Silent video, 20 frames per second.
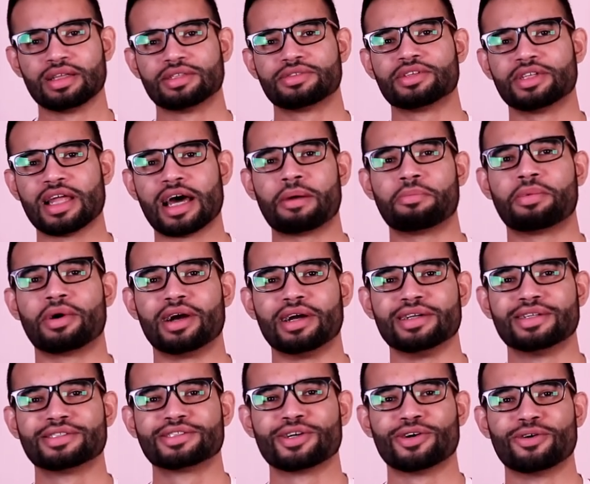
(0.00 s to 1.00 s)
to that
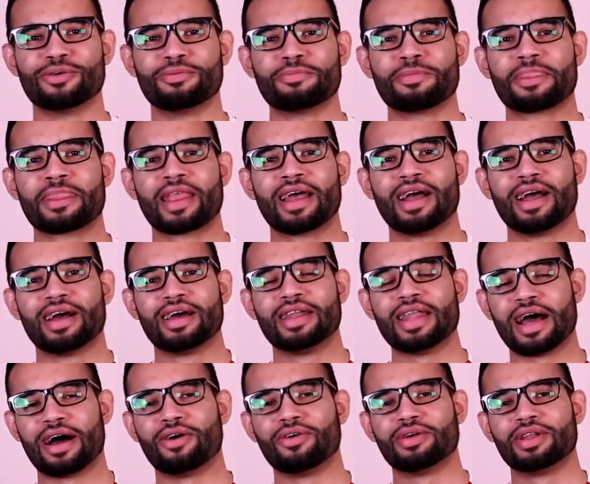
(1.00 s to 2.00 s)
part. So
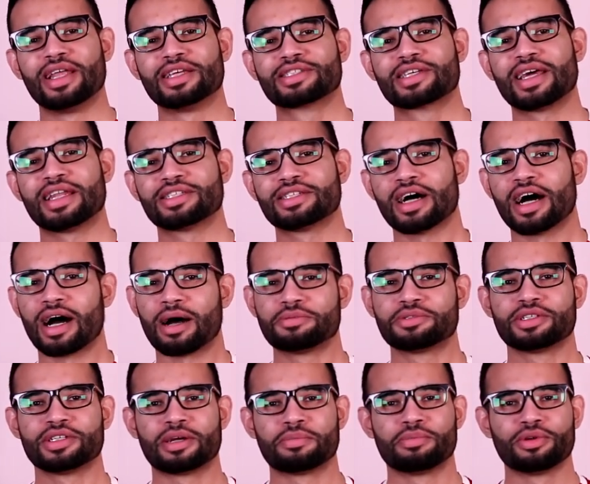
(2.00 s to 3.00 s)
now let's get to
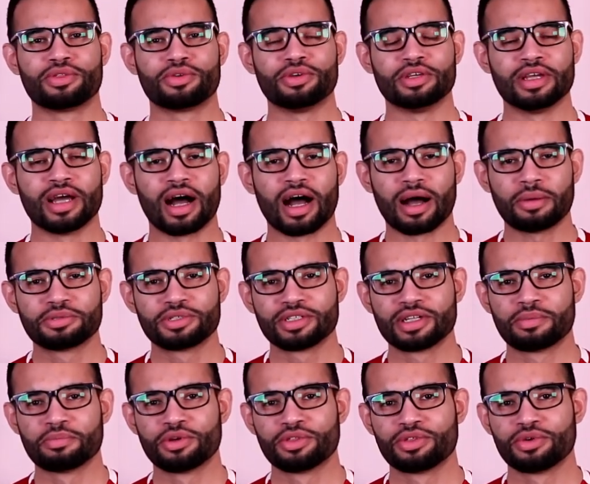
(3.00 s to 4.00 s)
option number three. Option
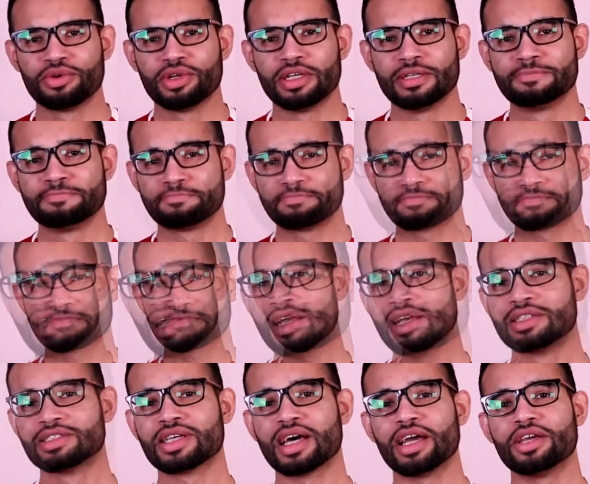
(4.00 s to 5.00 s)
number three
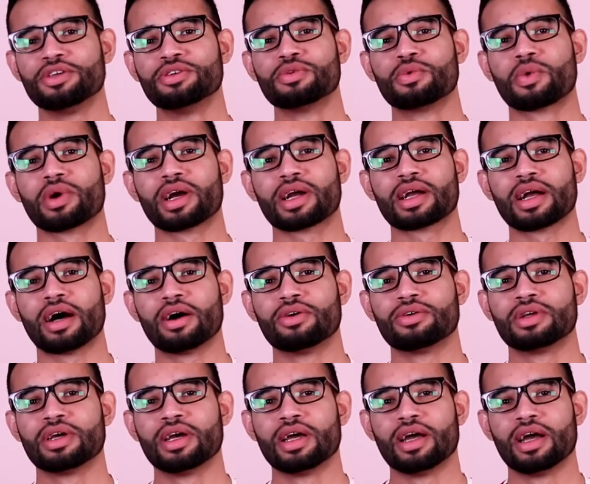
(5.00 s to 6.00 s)
is that you work
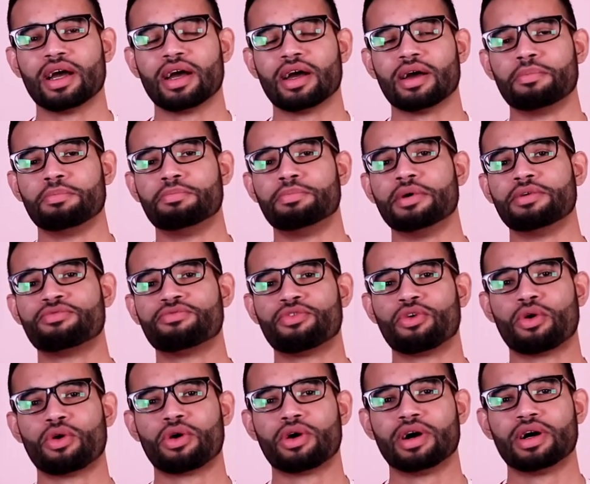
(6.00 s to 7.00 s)
out
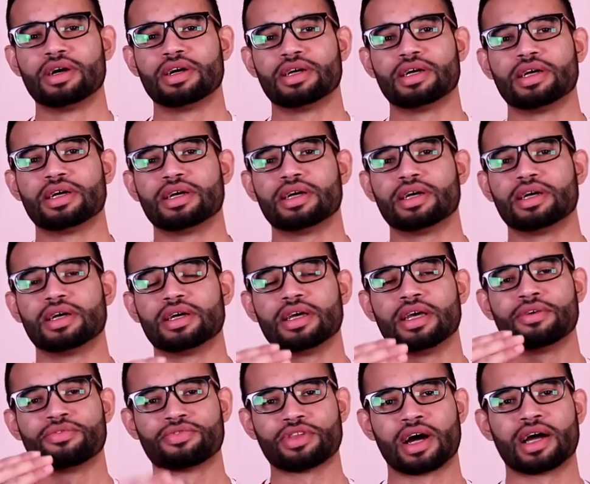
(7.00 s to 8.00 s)
before
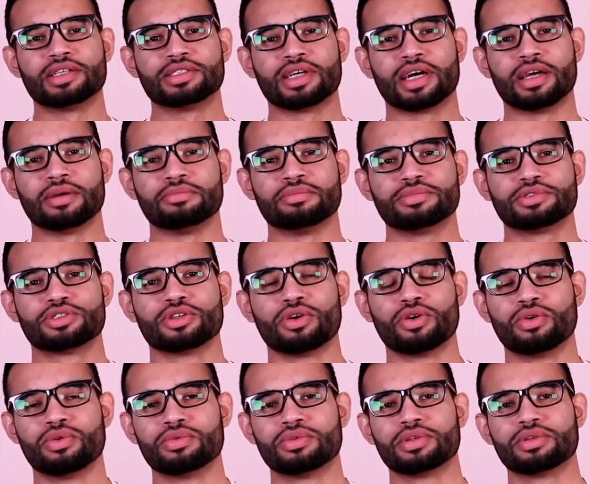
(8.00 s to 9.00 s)
iftar time.
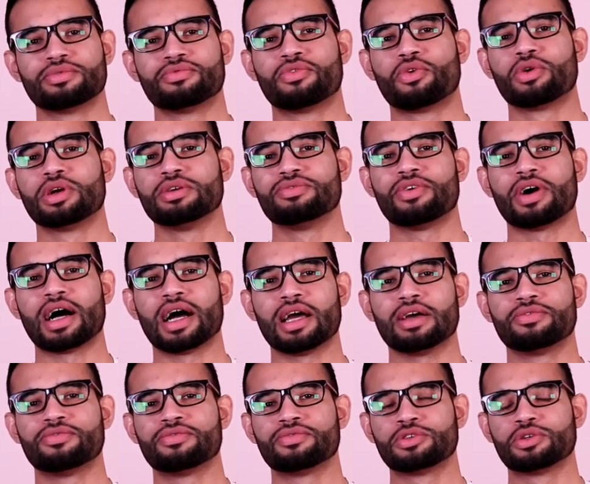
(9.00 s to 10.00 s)
So
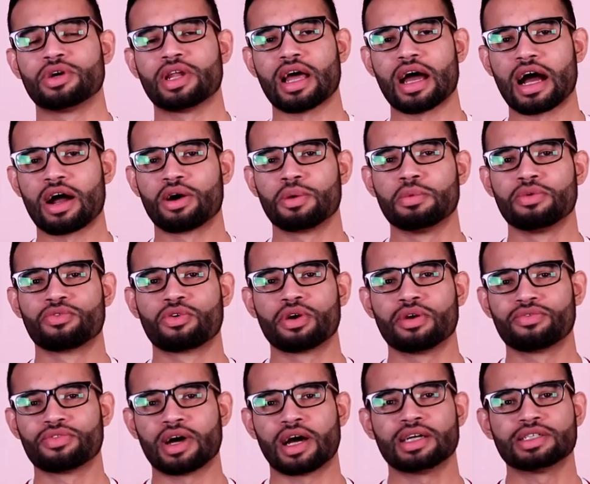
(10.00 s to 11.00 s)
45 to an hour
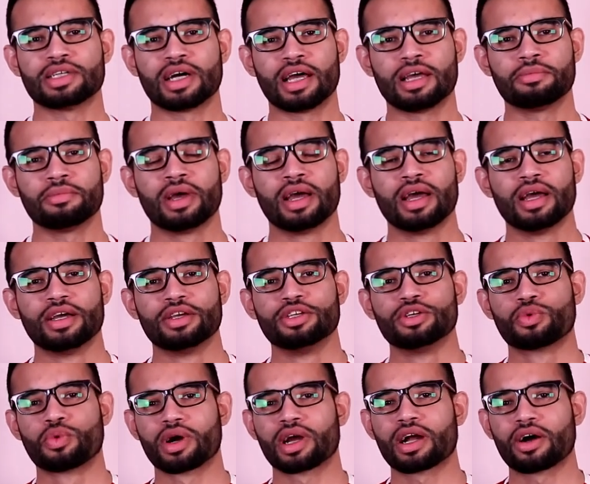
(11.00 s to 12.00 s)
before iftar time,
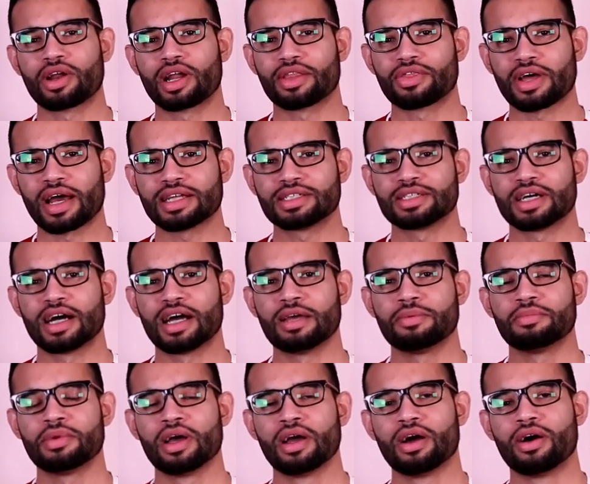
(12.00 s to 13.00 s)
you work out at that
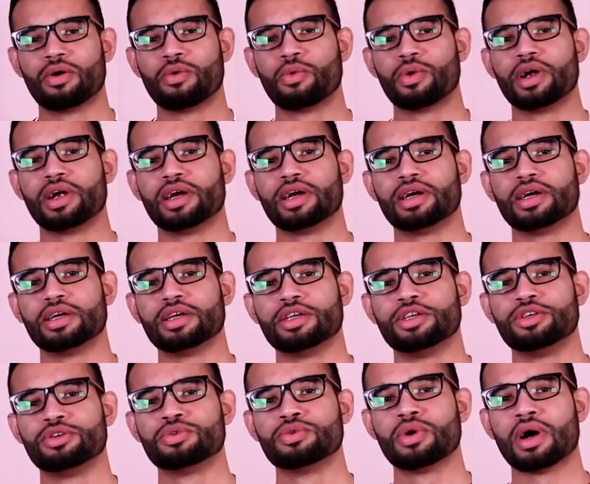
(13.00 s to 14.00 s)
time where
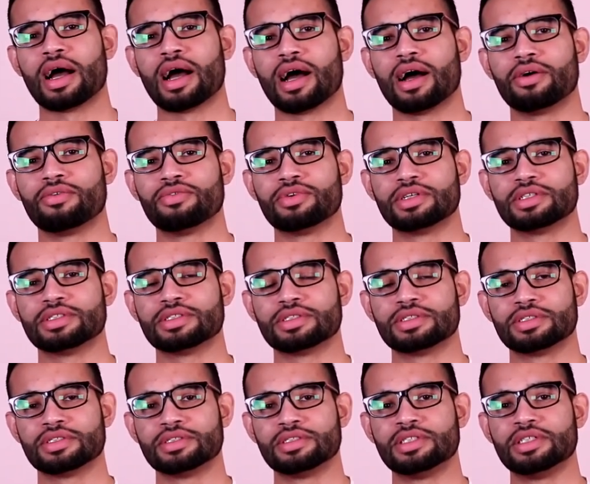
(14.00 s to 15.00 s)
you have
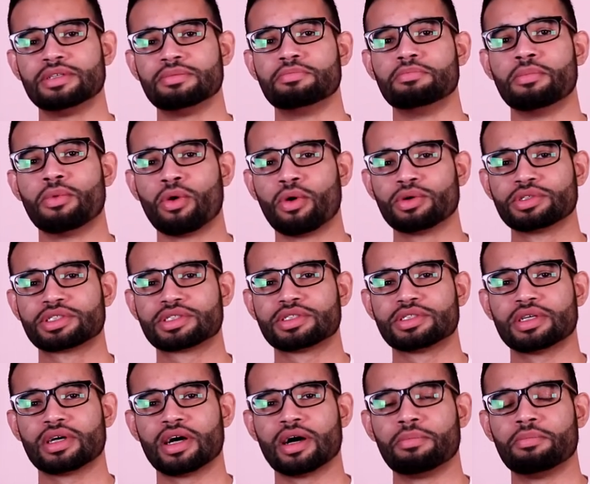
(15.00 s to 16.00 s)
the most
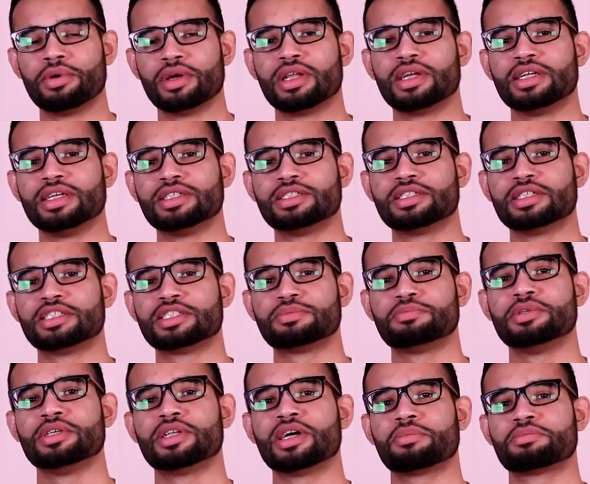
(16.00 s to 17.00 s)
ability to
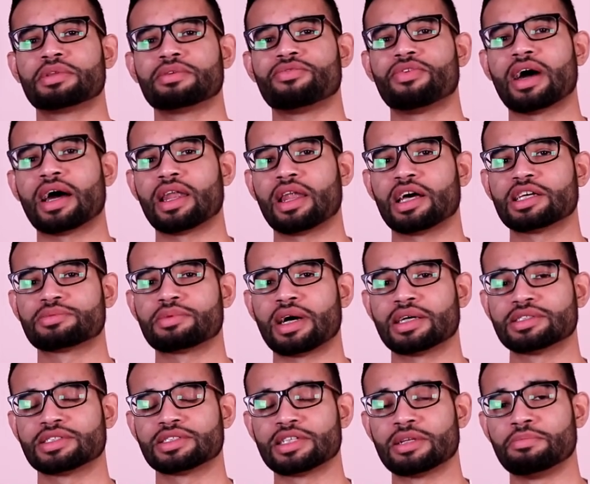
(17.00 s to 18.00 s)
speed up the fat loss
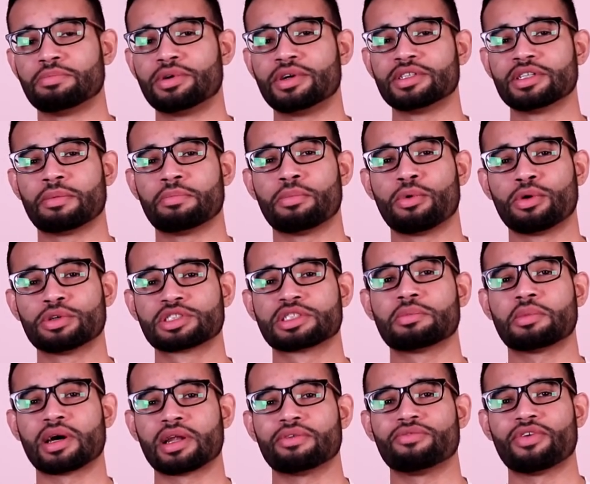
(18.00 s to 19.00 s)
process and burn the most
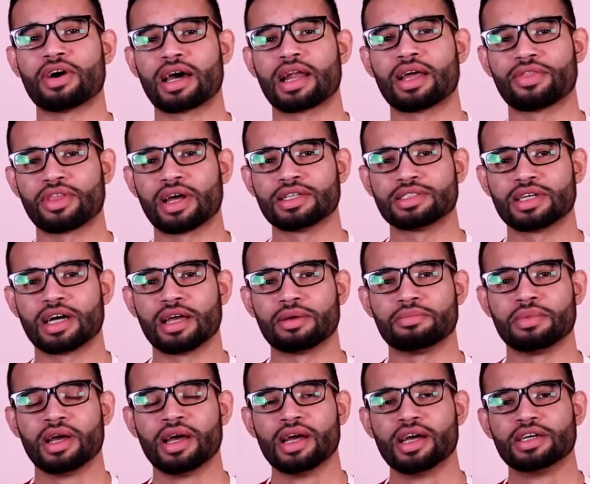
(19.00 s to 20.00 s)
amount of fat at that time.